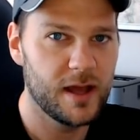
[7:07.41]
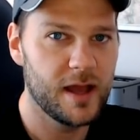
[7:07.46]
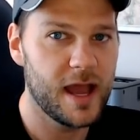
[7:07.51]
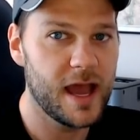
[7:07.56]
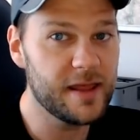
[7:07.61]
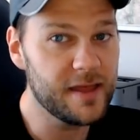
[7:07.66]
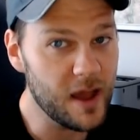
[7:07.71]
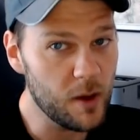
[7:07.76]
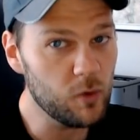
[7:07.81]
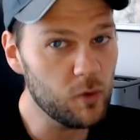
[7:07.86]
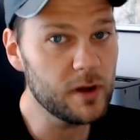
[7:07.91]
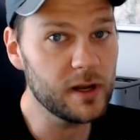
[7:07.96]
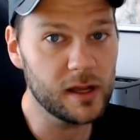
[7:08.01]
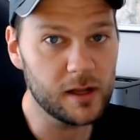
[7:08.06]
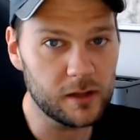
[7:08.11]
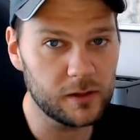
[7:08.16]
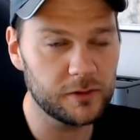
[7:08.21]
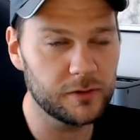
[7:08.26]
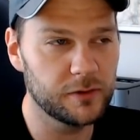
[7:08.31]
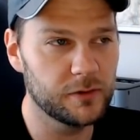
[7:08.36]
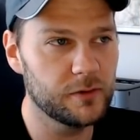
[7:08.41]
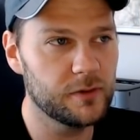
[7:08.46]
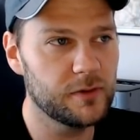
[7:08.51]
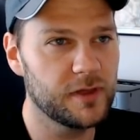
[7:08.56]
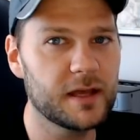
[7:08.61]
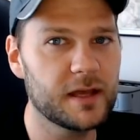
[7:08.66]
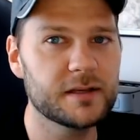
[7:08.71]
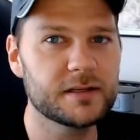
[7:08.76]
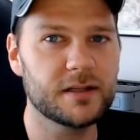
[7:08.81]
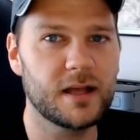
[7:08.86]
And that would include
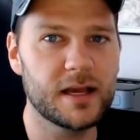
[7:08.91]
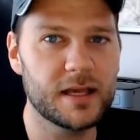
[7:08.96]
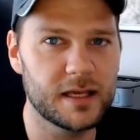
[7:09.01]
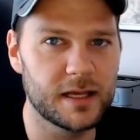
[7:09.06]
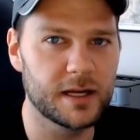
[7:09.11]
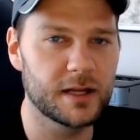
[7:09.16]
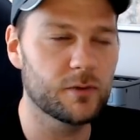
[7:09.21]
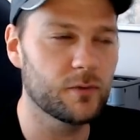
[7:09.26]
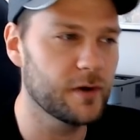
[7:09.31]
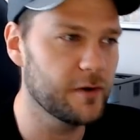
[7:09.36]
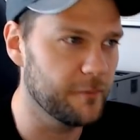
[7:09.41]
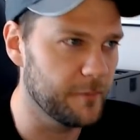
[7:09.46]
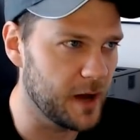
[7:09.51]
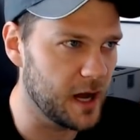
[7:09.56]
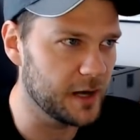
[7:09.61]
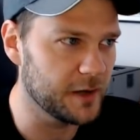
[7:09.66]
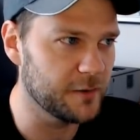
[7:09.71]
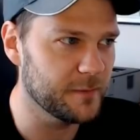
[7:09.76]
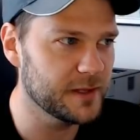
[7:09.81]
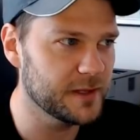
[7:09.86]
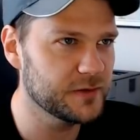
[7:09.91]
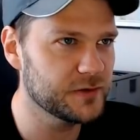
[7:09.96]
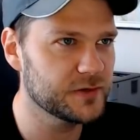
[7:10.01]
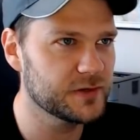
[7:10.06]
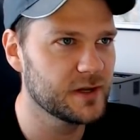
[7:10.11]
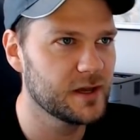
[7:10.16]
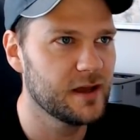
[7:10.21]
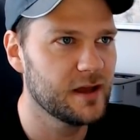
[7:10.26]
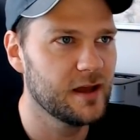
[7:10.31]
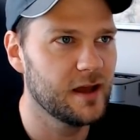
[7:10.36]
things like getting rid of monuments,
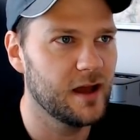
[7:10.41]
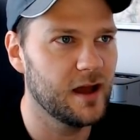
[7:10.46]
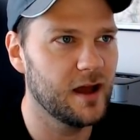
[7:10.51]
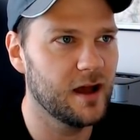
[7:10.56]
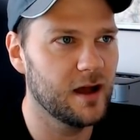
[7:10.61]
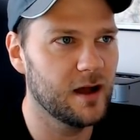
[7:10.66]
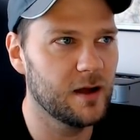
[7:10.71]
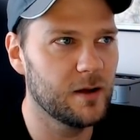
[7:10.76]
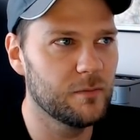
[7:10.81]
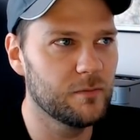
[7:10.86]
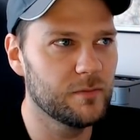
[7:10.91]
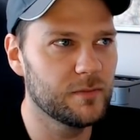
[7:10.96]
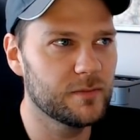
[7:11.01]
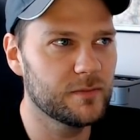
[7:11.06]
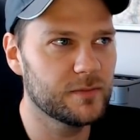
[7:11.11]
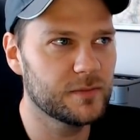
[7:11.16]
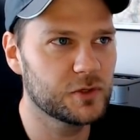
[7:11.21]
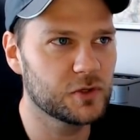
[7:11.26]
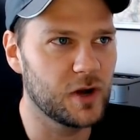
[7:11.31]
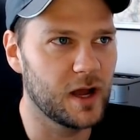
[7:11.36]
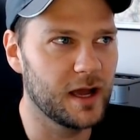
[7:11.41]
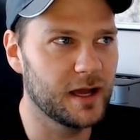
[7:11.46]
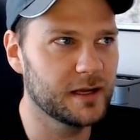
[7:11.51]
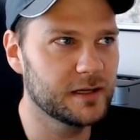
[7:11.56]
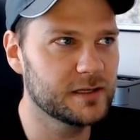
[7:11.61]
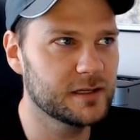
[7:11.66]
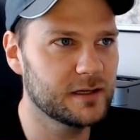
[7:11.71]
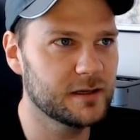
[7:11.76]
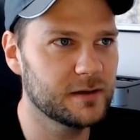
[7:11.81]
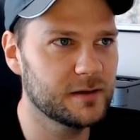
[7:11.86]
um, trying
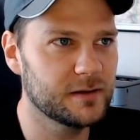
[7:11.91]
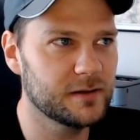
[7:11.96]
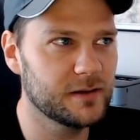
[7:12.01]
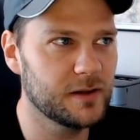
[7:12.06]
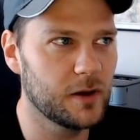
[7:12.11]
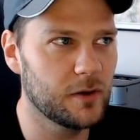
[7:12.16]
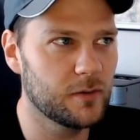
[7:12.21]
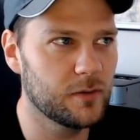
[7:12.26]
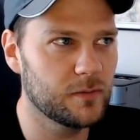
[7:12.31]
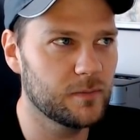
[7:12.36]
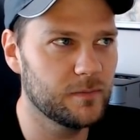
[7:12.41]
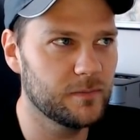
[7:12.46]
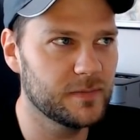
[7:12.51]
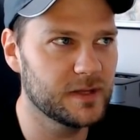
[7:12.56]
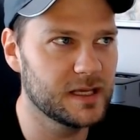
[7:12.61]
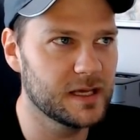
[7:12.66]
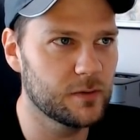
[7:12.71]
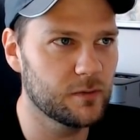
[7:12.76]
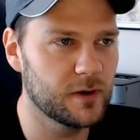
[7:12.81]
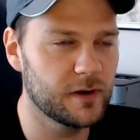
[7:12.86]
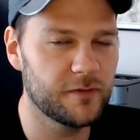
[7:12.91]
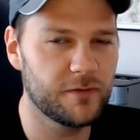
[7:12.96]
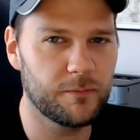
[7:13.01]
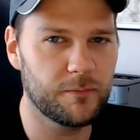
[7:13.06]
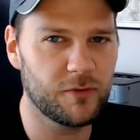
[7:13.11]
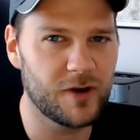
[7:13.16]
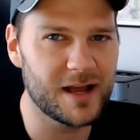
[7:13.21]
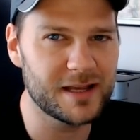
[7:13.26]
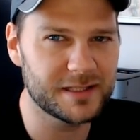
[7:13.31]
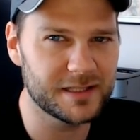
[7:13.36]
to you know get rid of the
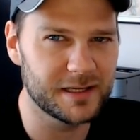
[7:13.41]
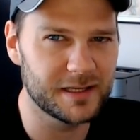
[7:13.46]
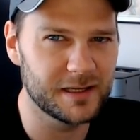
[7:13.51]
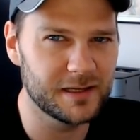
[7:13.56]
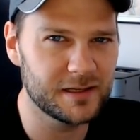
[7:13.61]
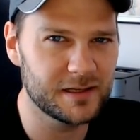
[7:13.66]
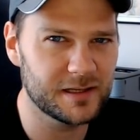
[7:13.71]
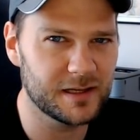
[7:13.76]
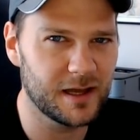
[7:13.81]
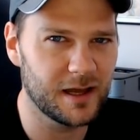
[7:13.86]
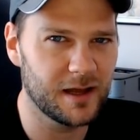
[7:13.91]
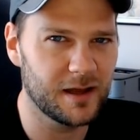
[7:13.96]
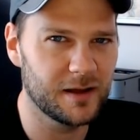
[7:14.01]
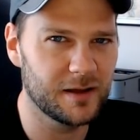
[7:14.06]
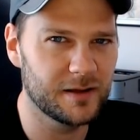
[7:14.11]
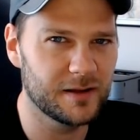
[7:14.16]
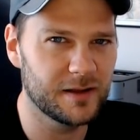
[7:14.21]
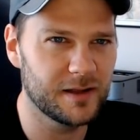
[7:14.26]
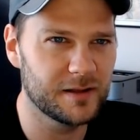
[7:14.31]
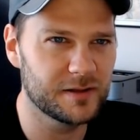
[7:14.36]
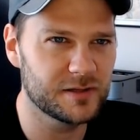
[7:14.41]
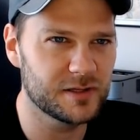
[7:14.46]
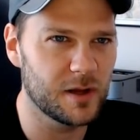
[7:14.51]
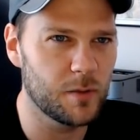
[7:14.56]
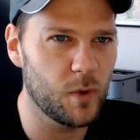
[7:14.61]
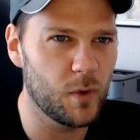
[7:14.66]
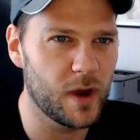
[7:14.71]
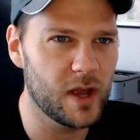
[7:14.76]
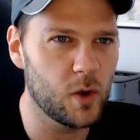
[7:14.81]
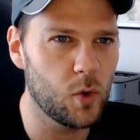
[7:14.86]
president uh, in
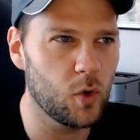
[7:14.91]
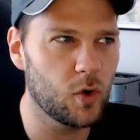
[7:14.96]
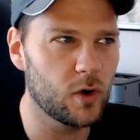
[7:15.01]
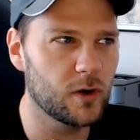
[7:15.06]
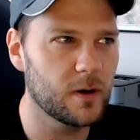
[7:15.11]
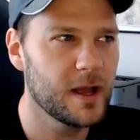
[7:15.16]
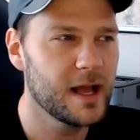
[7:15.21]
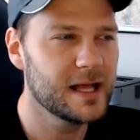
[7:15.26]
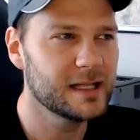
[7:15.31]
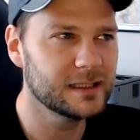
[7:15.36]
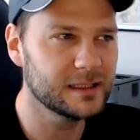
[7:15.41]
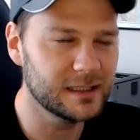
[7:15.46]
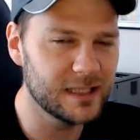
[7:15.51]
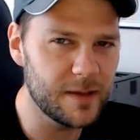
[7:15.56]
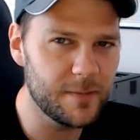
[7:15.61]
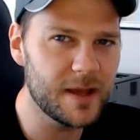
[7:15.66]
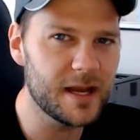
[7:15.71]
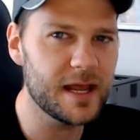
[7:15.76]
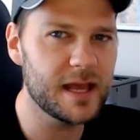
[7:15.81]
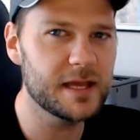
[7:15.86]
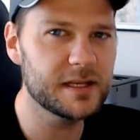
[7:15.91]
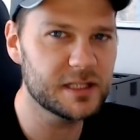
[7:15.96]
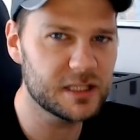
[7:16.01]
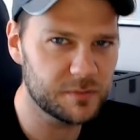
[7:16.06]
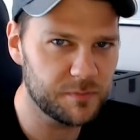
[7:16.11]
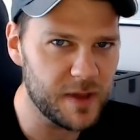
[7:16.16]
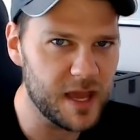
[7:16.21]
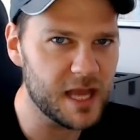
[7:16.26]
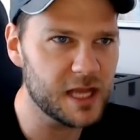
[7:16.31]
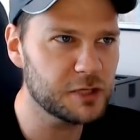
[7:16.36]
some way or limit his
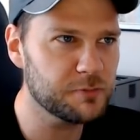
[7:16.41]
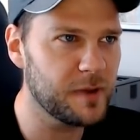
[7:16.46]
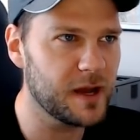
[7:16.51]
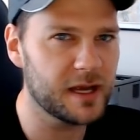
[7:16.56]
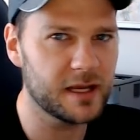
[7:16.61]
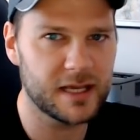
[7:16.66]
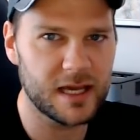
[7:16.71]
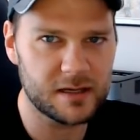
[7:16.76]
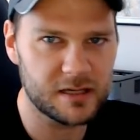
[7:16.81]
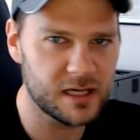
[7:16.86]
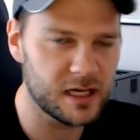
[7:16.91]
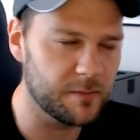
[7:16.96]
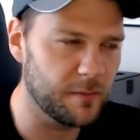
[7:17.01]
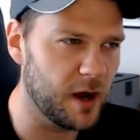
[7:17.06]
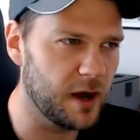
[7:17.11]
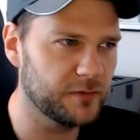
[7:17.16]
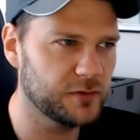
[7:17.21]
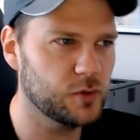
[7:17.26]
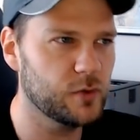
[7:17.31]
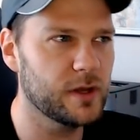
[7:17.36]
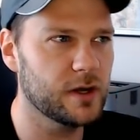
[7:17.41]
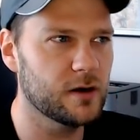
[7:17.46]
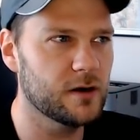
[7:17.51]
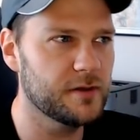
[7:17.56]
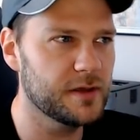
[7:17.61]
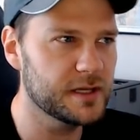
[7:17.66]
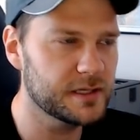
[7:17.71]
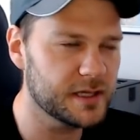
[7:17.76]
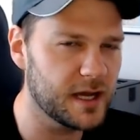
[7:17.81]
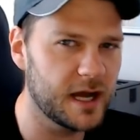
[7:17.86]
speech by kicking him off Twitter,
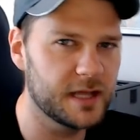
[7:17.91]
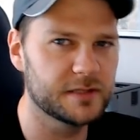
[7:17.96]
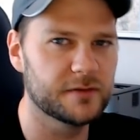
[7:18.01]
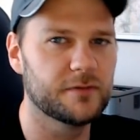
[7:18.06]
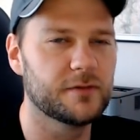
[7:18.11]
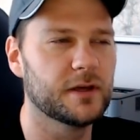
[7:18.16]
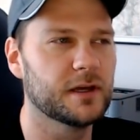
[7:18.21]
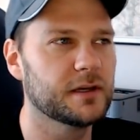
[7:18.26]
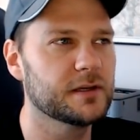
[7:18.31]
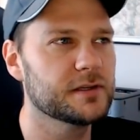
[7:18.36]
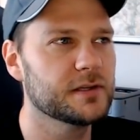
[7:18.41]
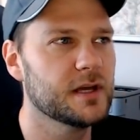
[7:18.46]
these kinds of things.